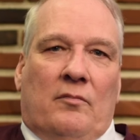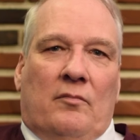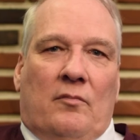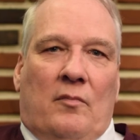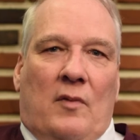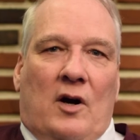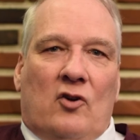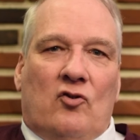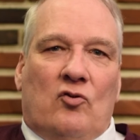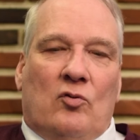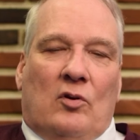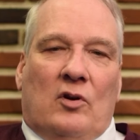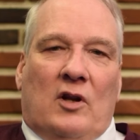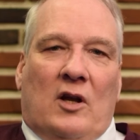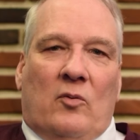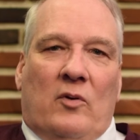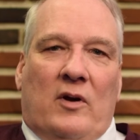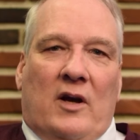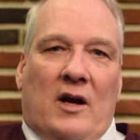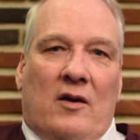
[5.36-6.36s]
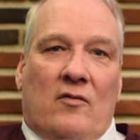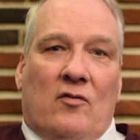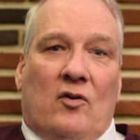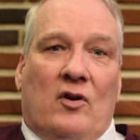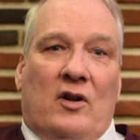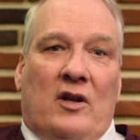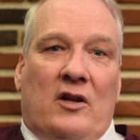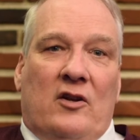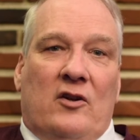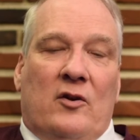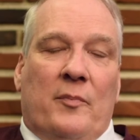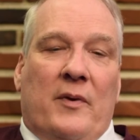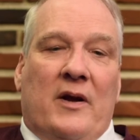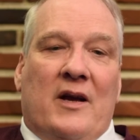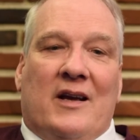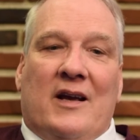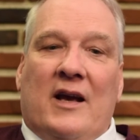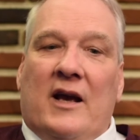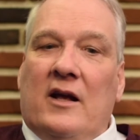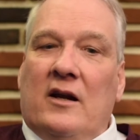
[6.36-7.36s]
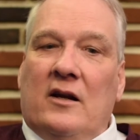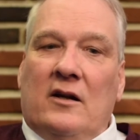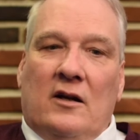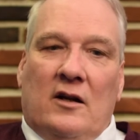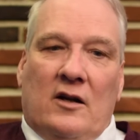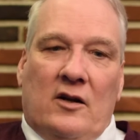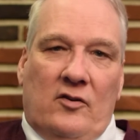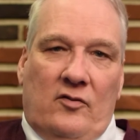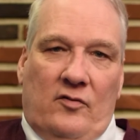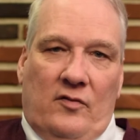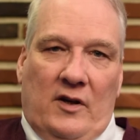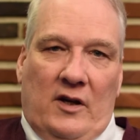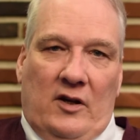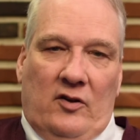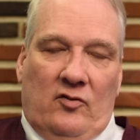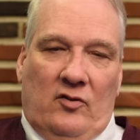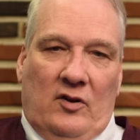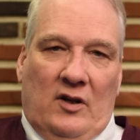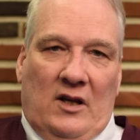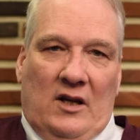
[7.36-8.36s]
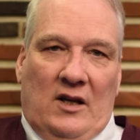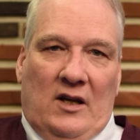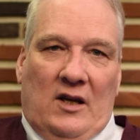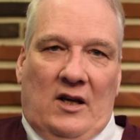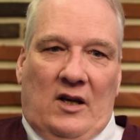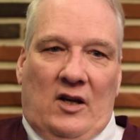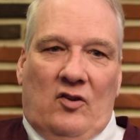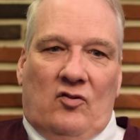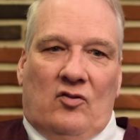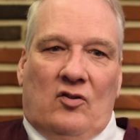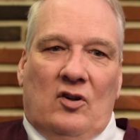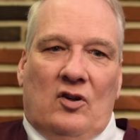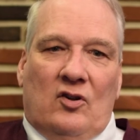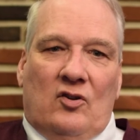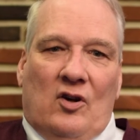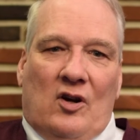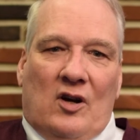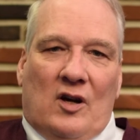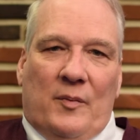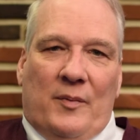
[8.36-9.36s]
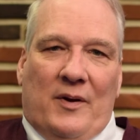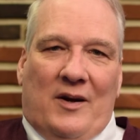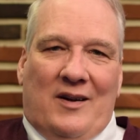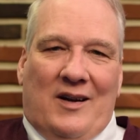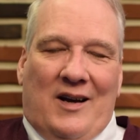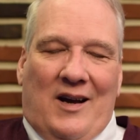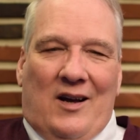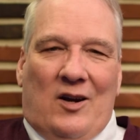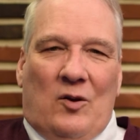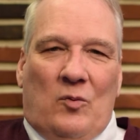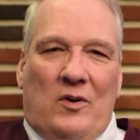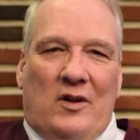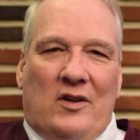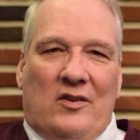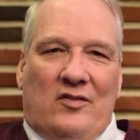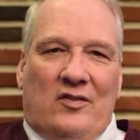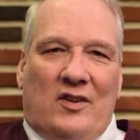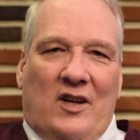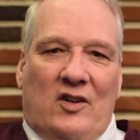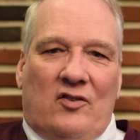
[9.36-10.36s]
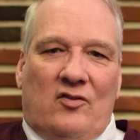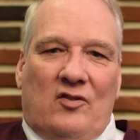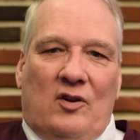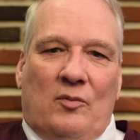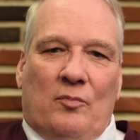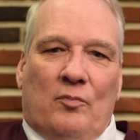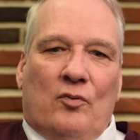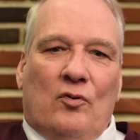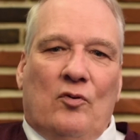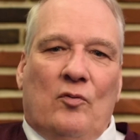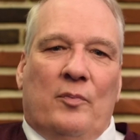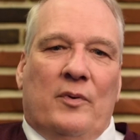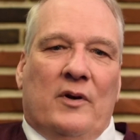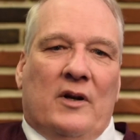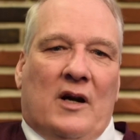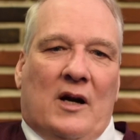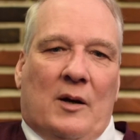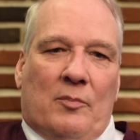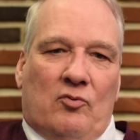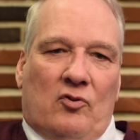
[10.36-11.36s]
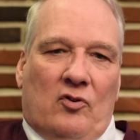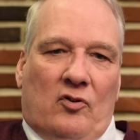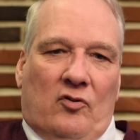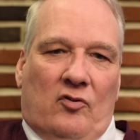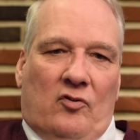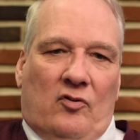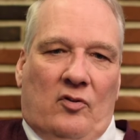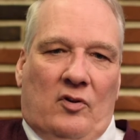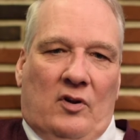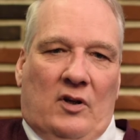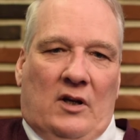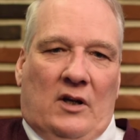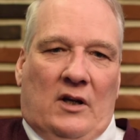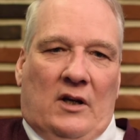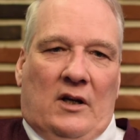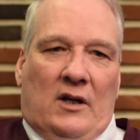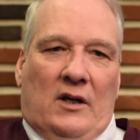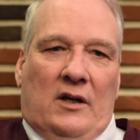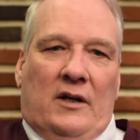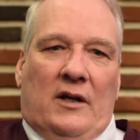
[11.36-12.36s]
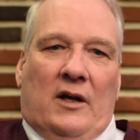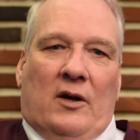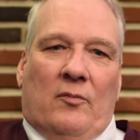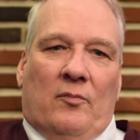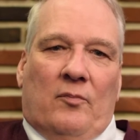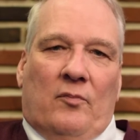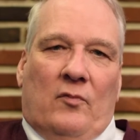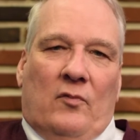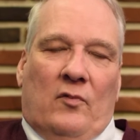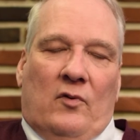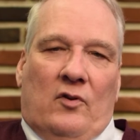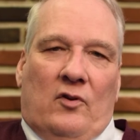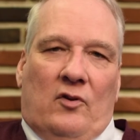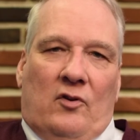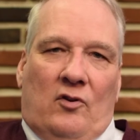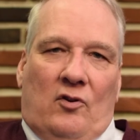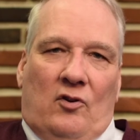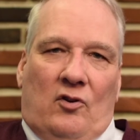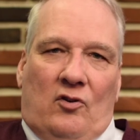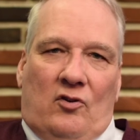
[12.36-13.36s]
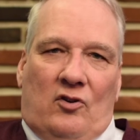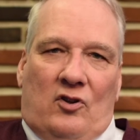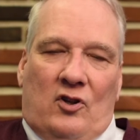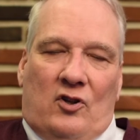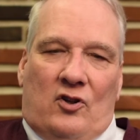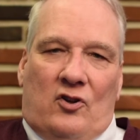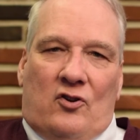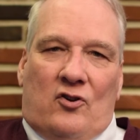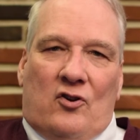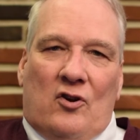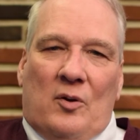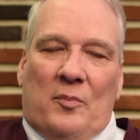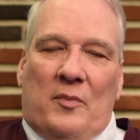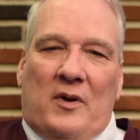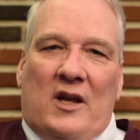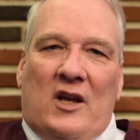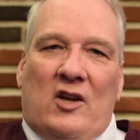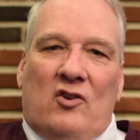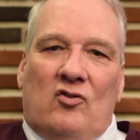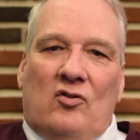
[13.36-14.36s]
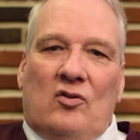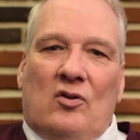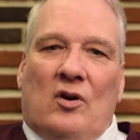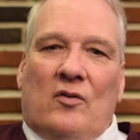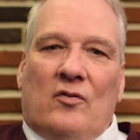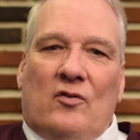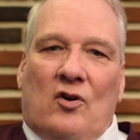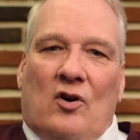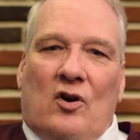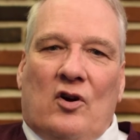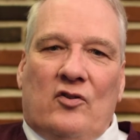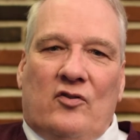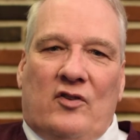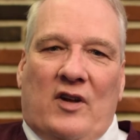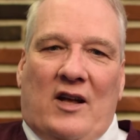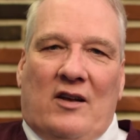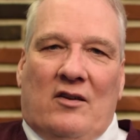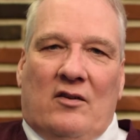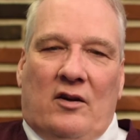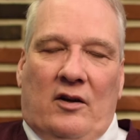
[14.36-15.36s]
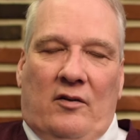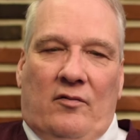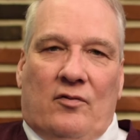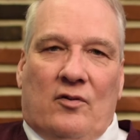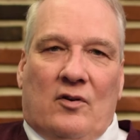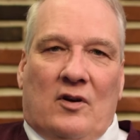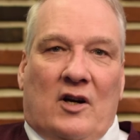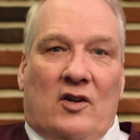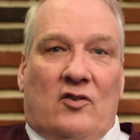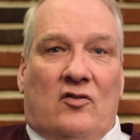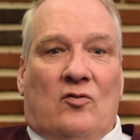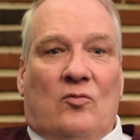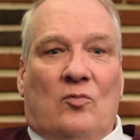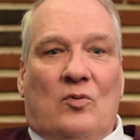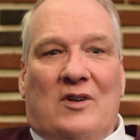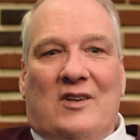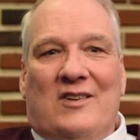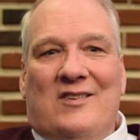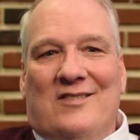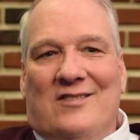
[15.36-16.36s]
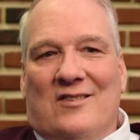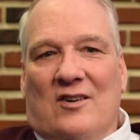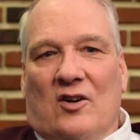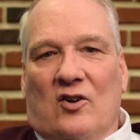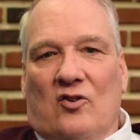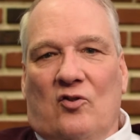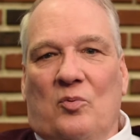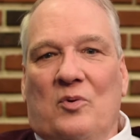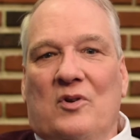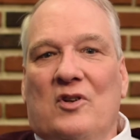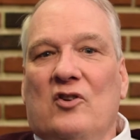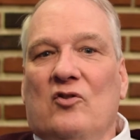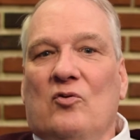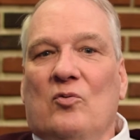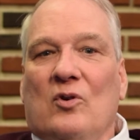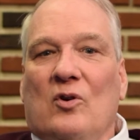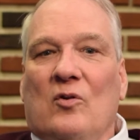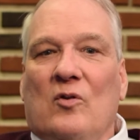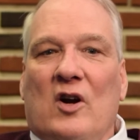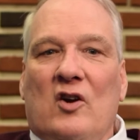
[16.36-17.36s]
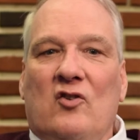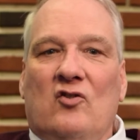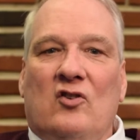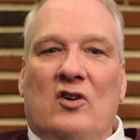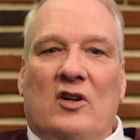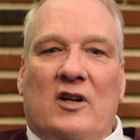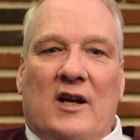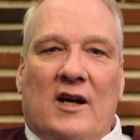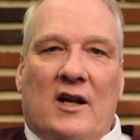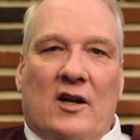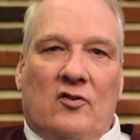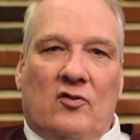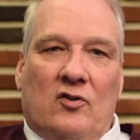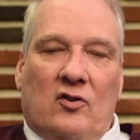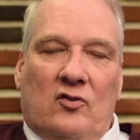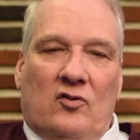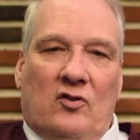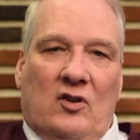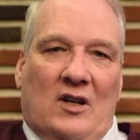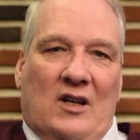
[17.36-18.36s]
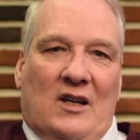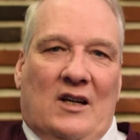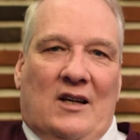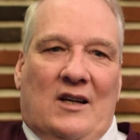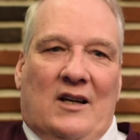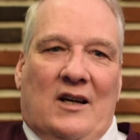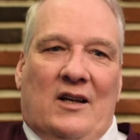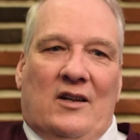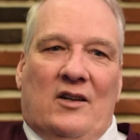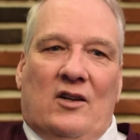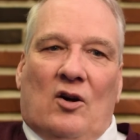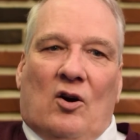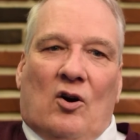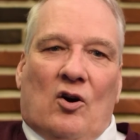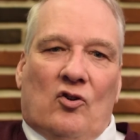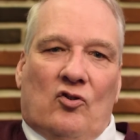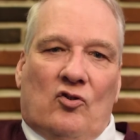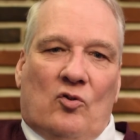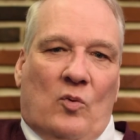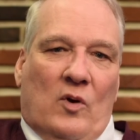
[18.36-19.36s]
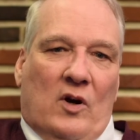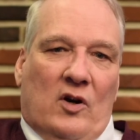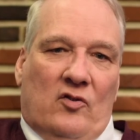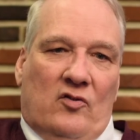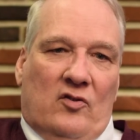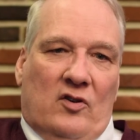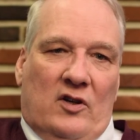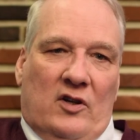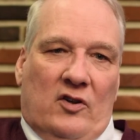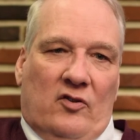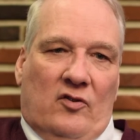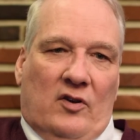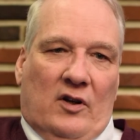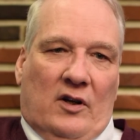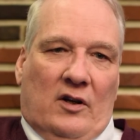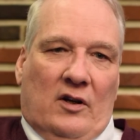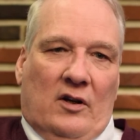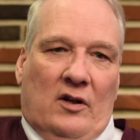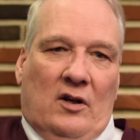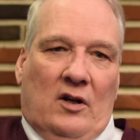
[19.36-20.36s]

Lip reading: module that we have on the DMAIC analyze phase is going to talk about how do we assess improvement options. Now, the determination of causality for us really starts with this regression analysis and the R-squared statistic.